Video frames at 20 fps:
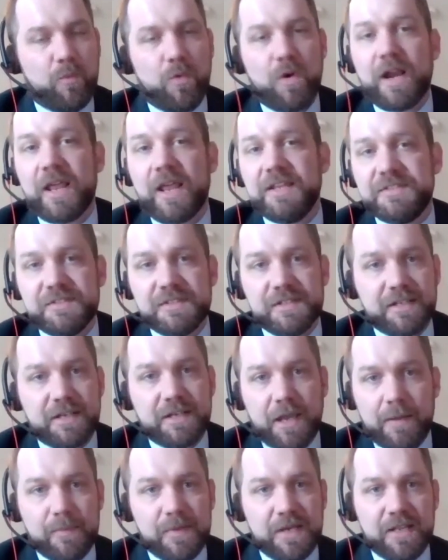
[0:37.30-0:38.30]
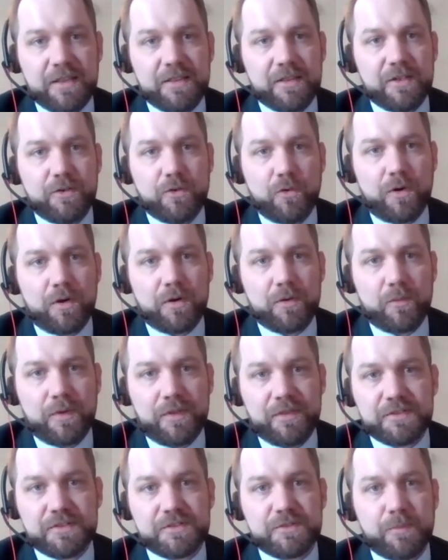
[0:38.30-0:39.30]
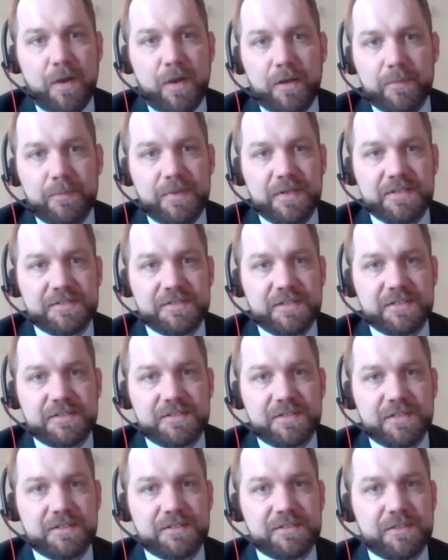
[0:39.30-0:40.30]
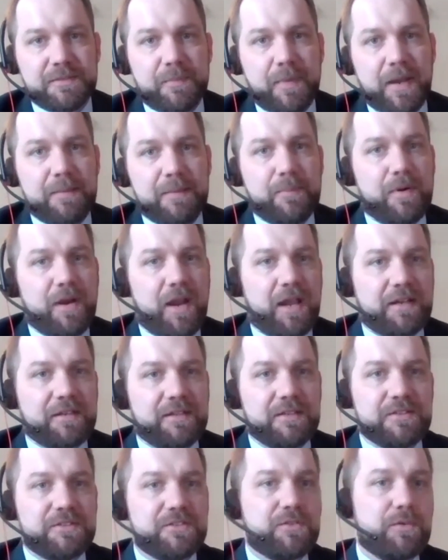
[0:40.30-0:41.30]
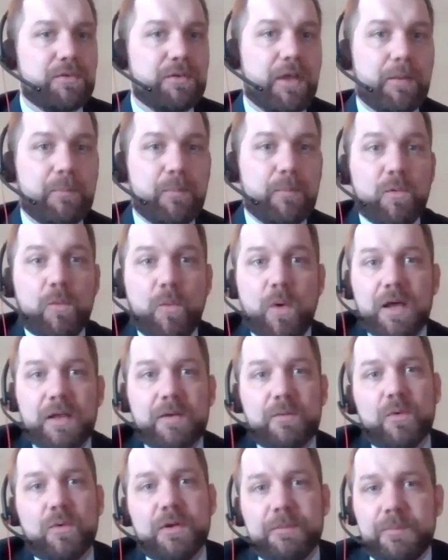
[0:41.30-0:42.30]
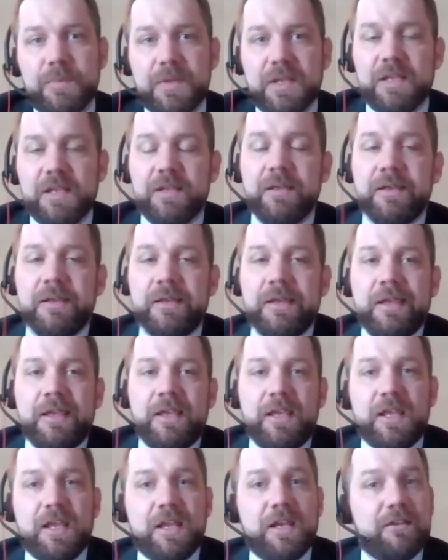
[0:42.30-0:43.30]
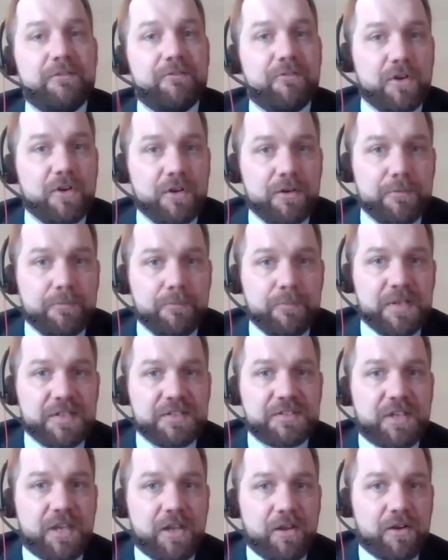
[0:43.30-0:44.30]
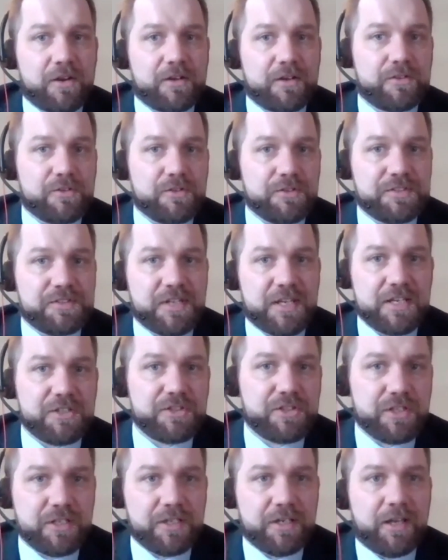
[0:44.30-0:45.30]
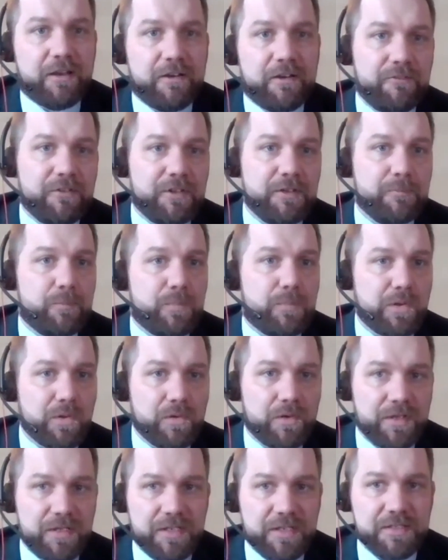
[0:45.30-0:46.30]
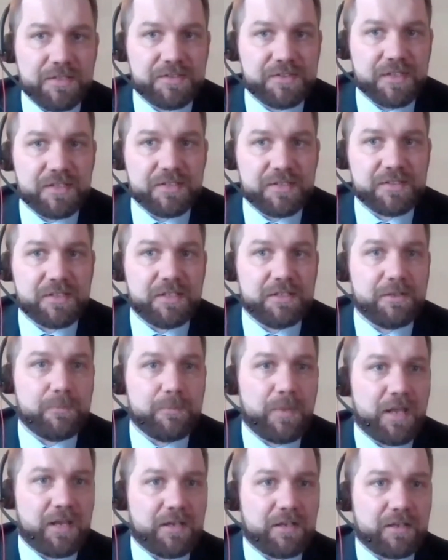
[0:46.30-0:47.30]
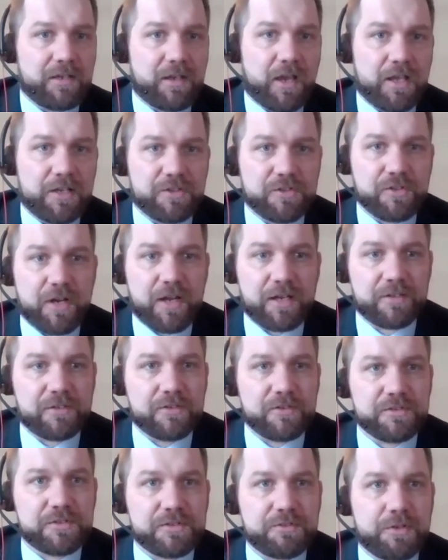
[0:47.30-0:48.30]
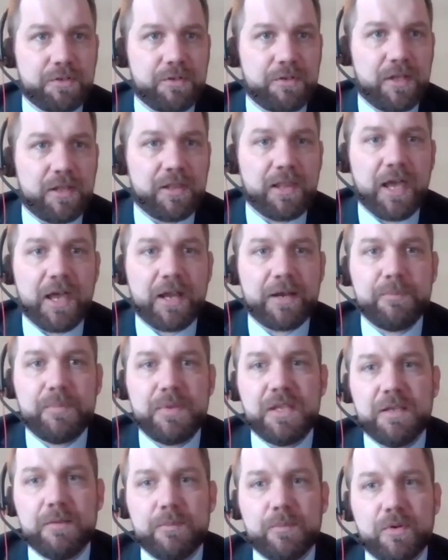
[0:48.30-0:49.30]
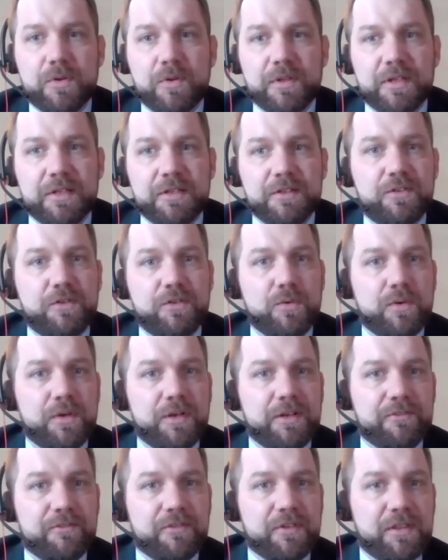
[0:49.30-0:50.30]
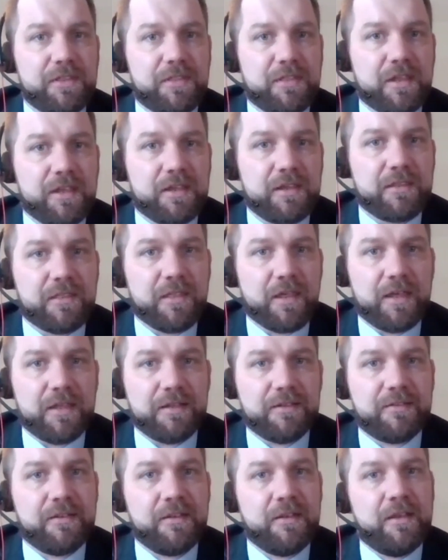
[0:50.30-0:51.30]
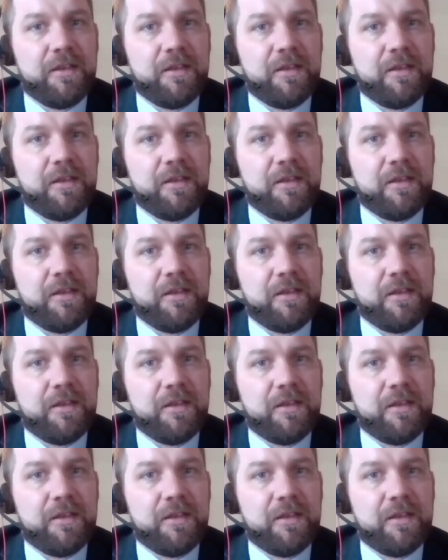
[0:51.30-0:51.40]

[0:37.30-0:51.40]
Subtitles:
what I see coming in the door with small businesses in my practice. So number one would be inadvertent mischaracterization of employees as independent contractors. So a lot of people intuitively think that